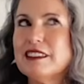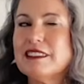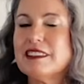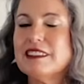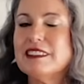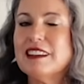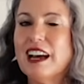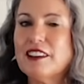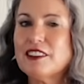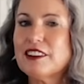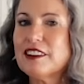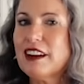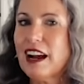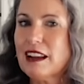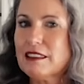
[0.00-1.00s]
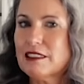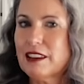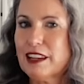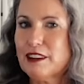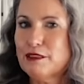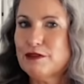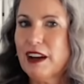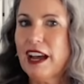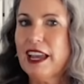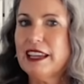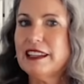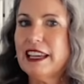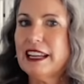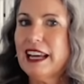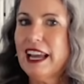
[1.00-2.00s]
is another Athleta
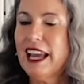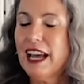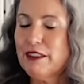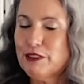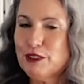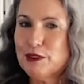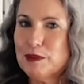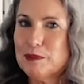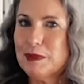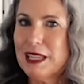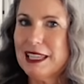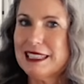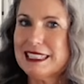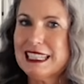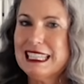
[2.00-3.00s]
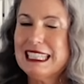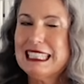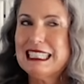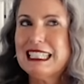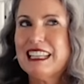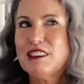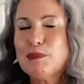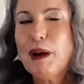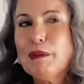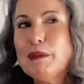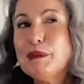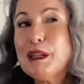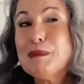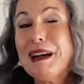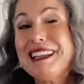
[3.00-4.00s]
find, and I have to admit, it's
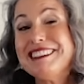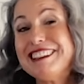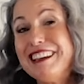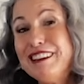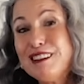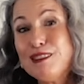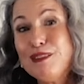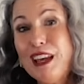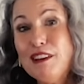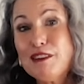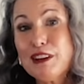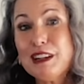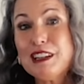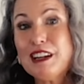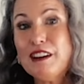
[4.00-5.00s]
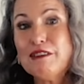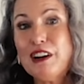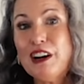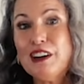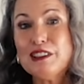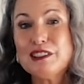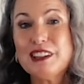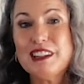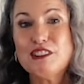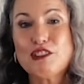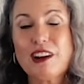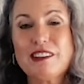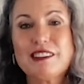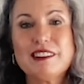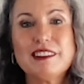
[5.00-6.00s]
probably my least favorite of all 10
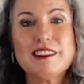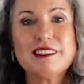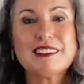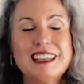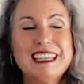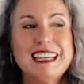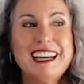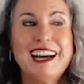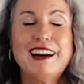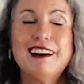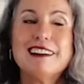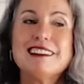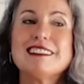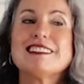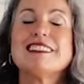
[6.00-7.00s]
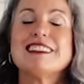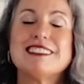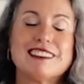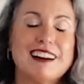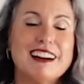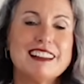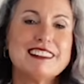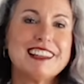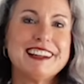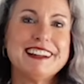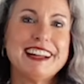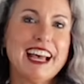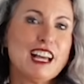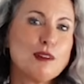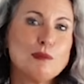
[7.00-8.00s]
dresses. I honestly thought that
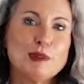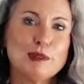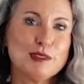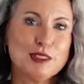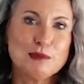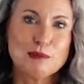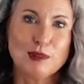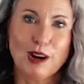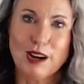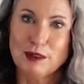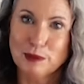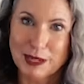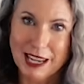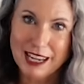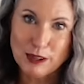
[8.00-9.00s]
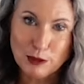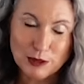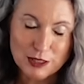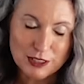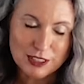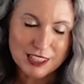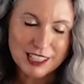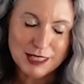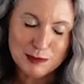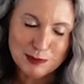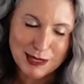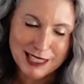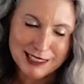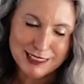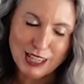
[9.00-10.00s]
it had a built-in bra when I ordered it,
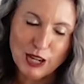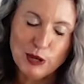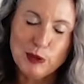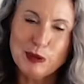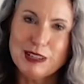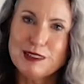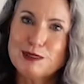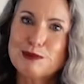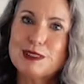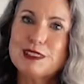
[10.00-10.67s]
but no, it's